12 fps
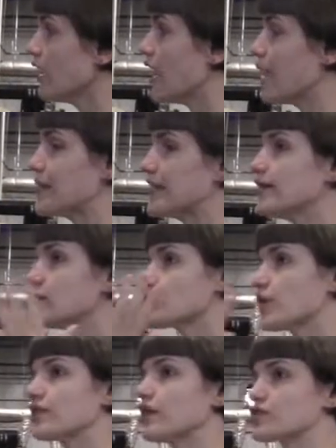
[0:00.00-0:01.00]
And here's
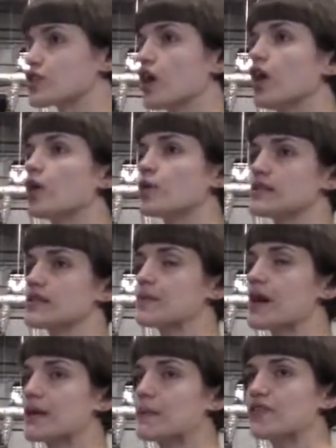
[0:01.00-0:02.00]
where those cones at the
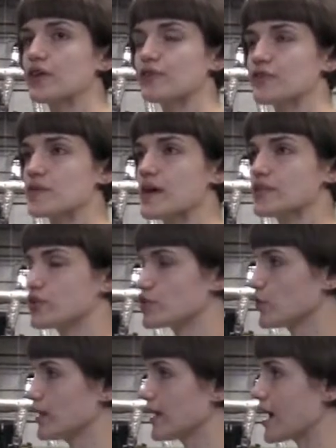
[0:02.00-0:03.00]
bottom of your fermenters
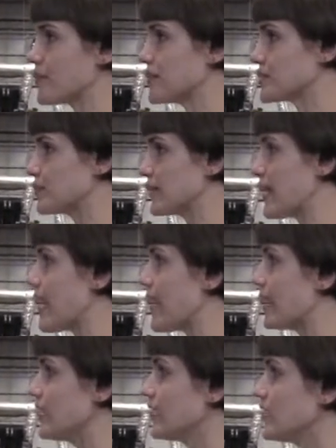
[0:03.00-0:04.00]
really come into
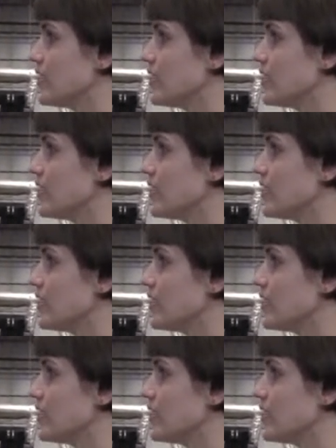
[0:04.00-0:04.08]
play.